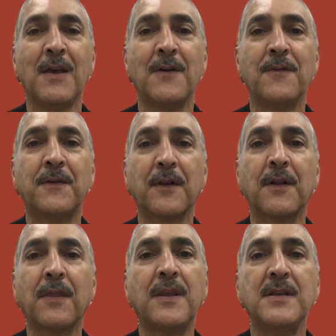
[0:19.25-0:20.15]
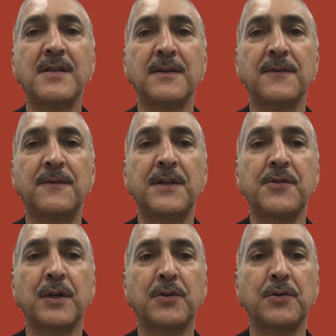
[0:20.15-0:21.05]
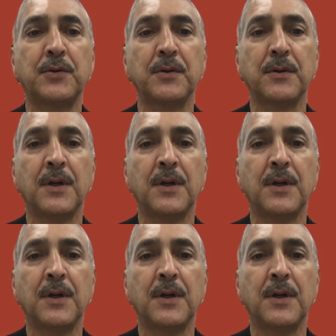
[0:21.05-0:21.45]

For this virtual tour,